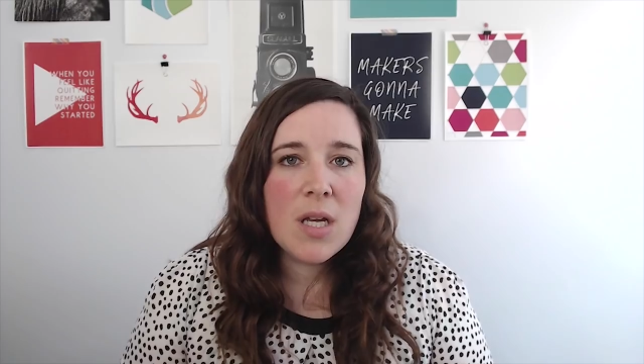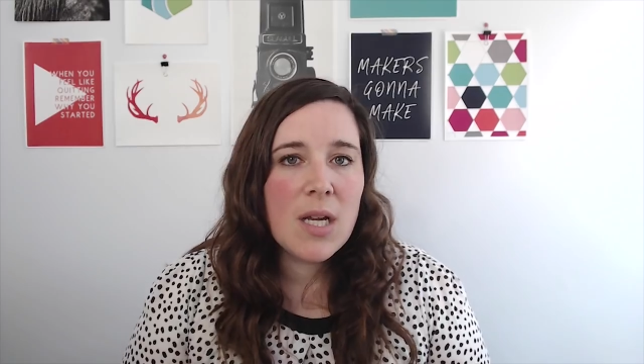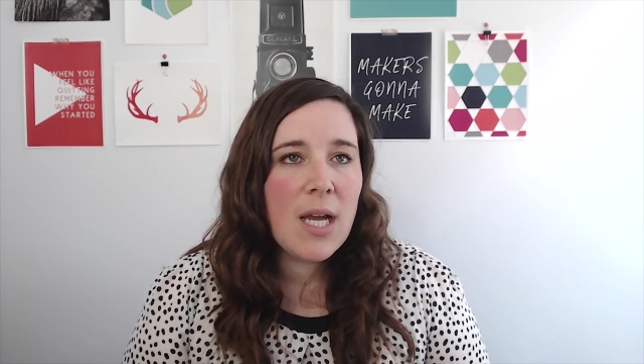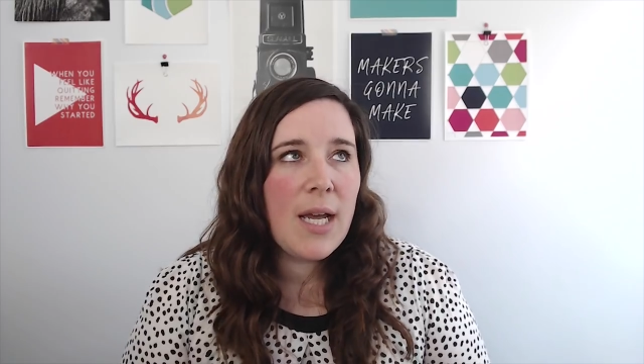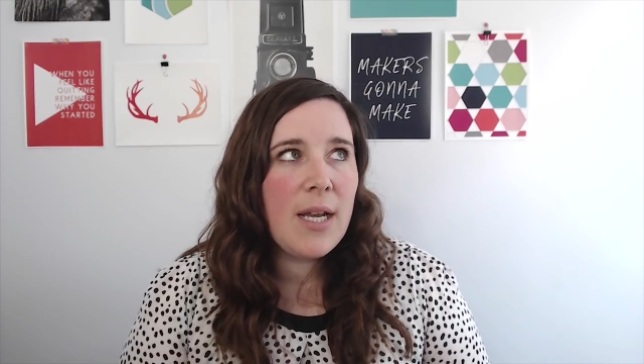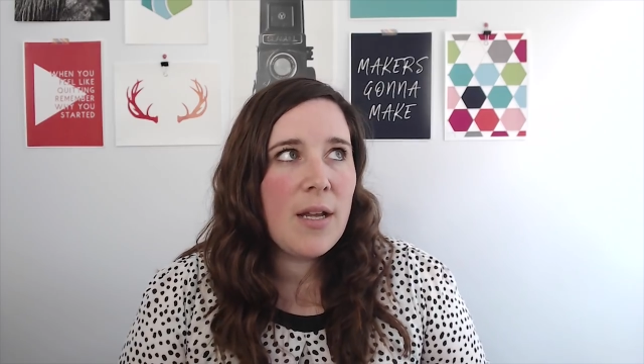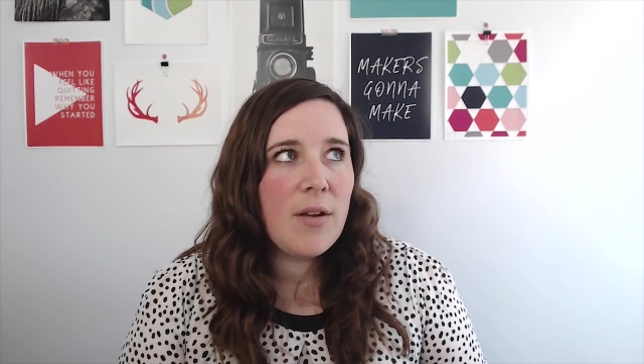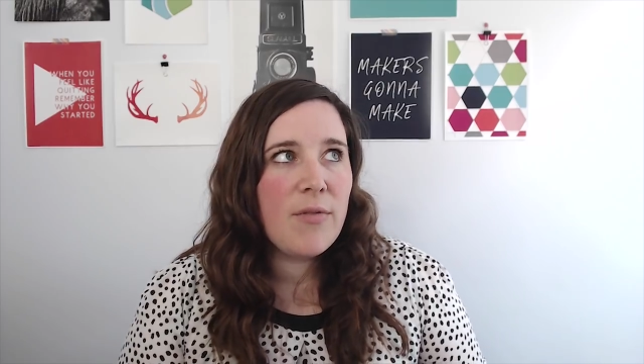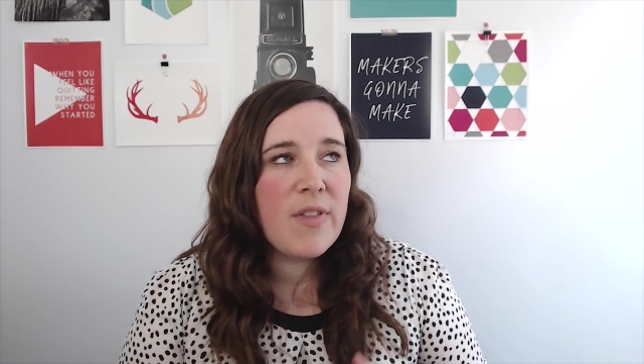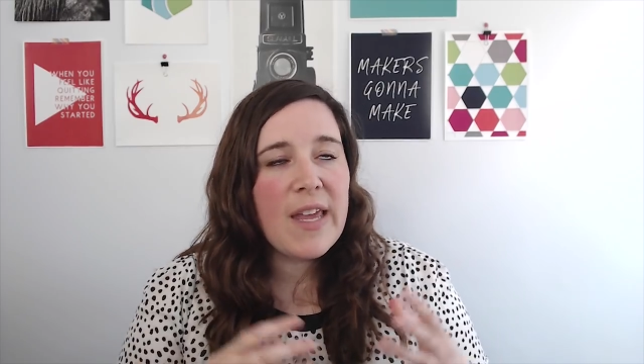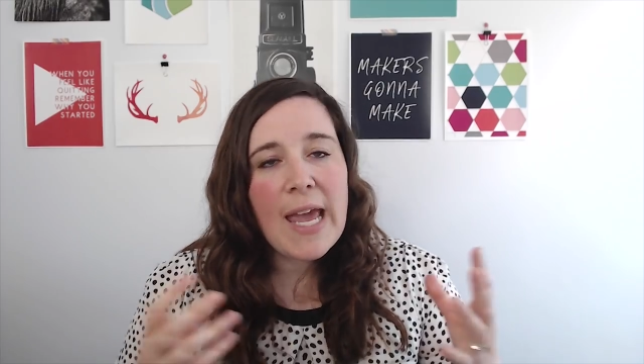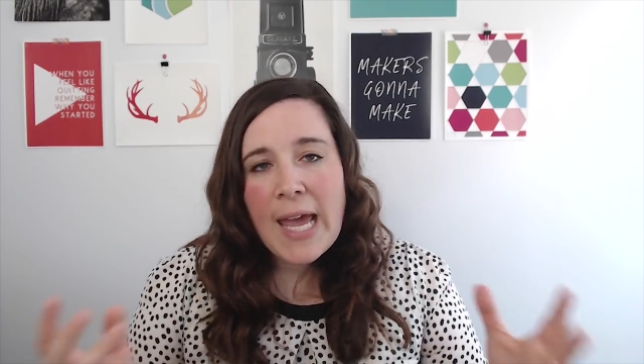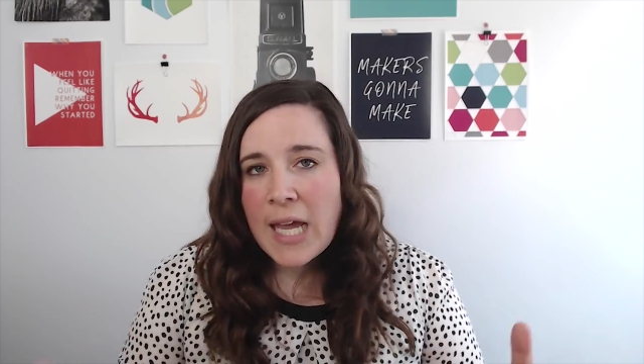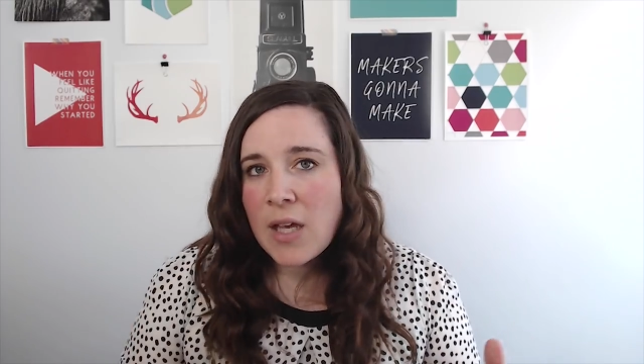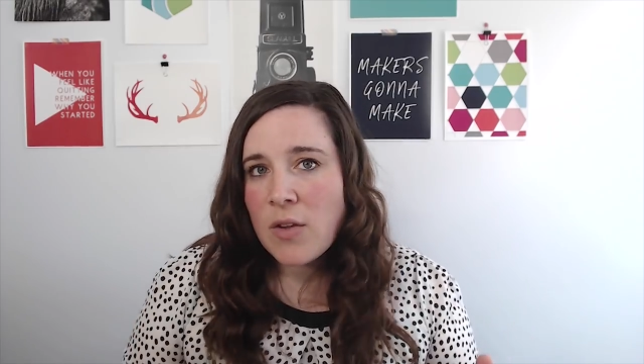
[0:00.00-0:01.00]
kind of the
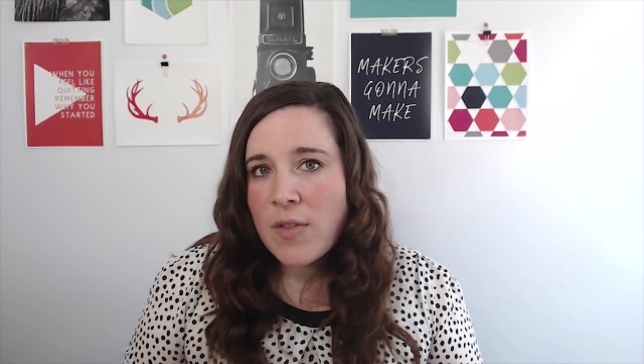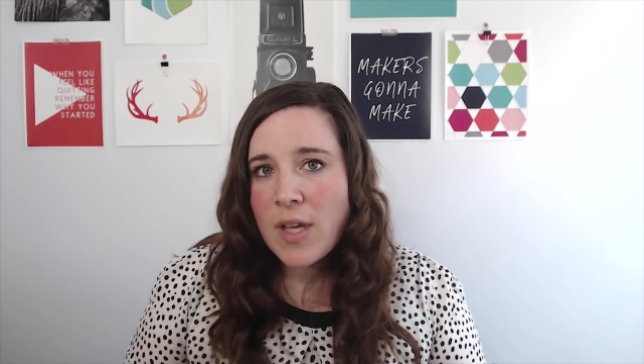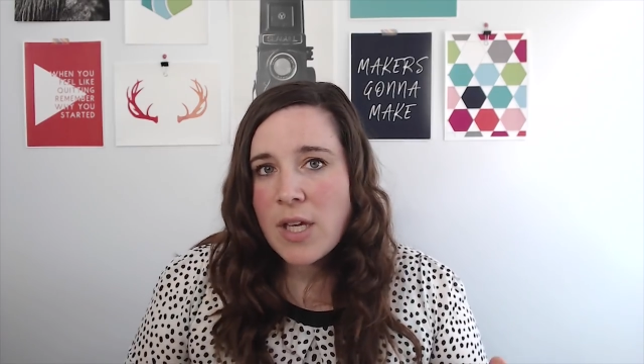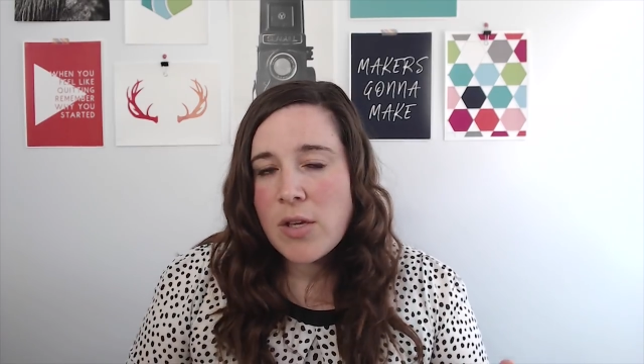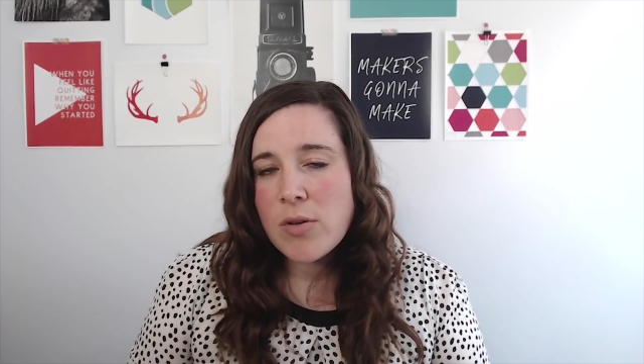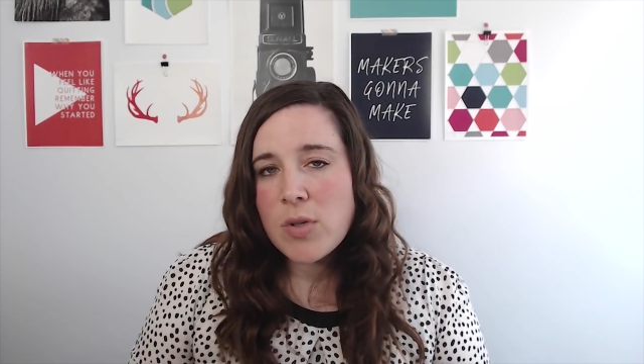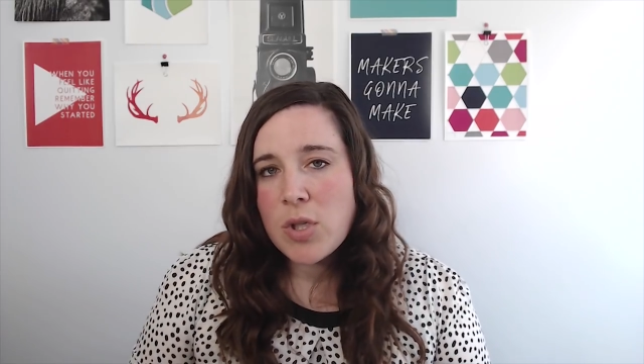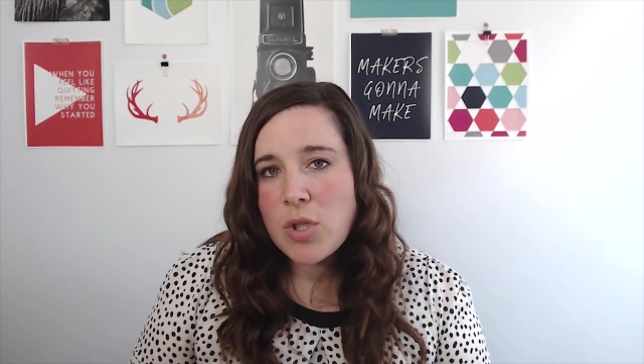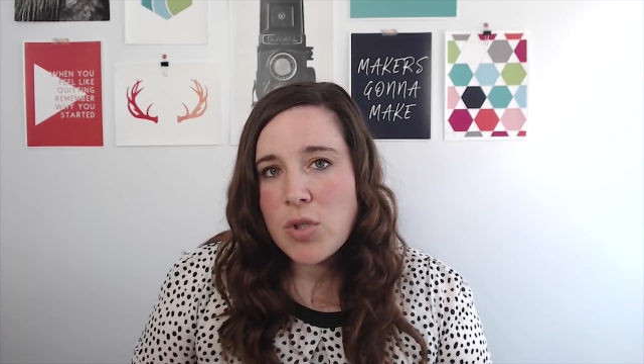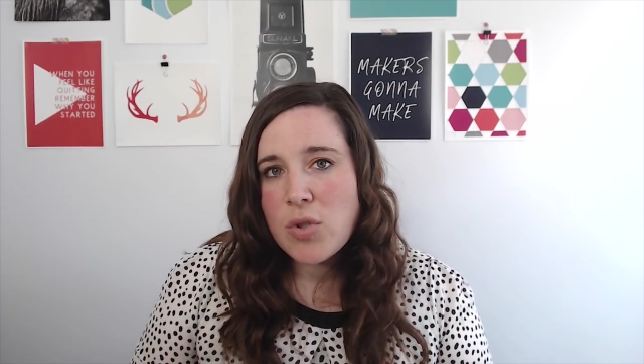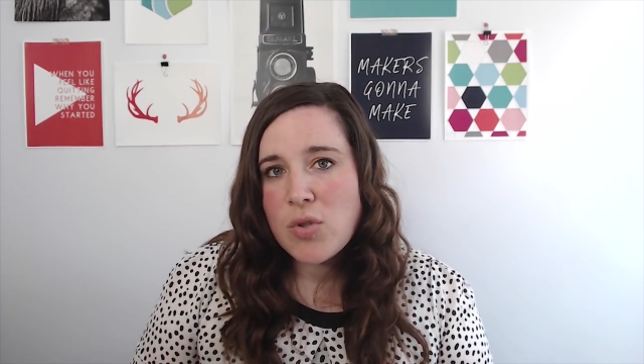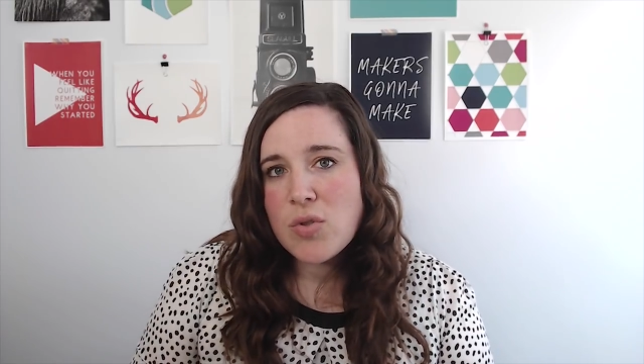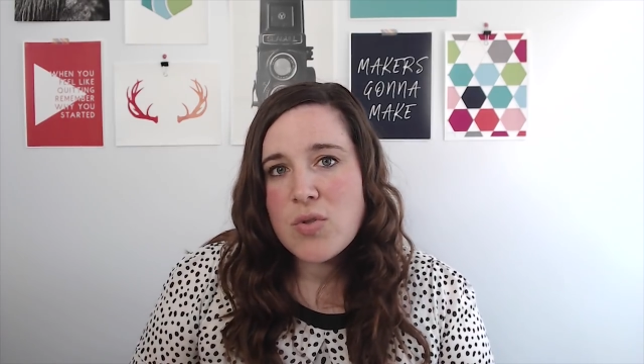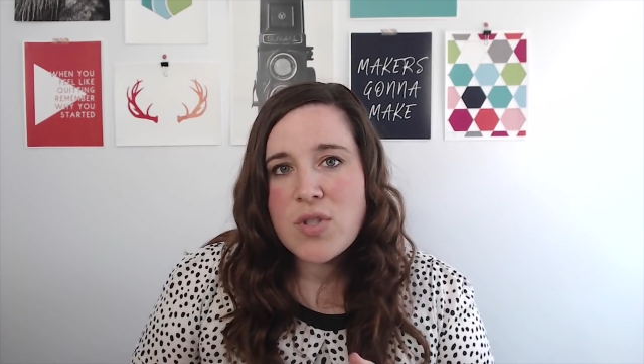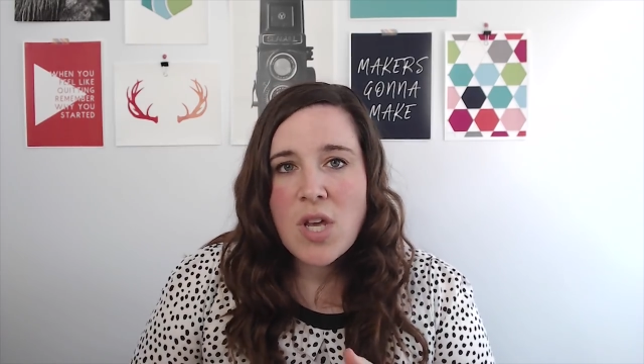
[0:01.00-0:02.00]
angle that you
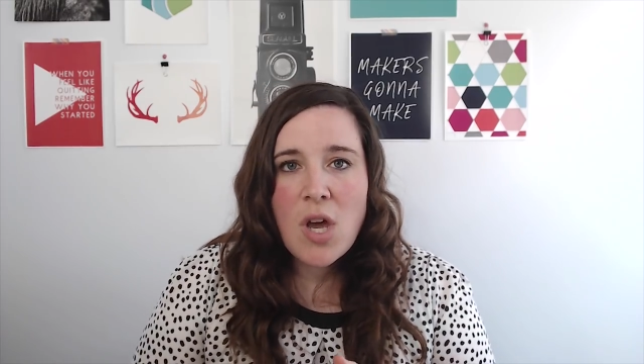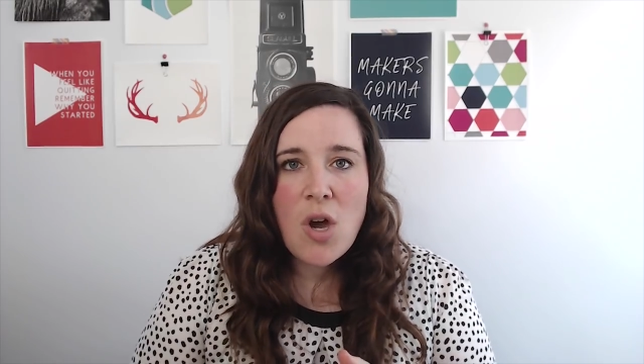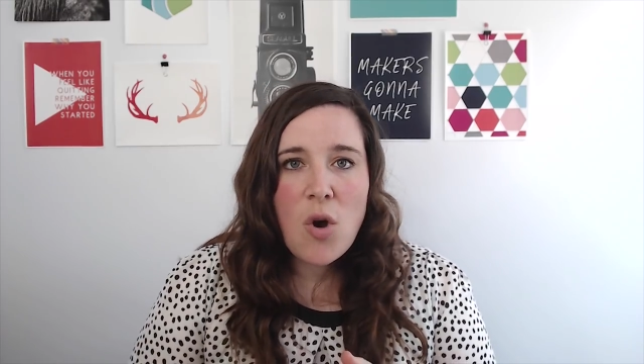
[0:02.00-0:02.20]
use,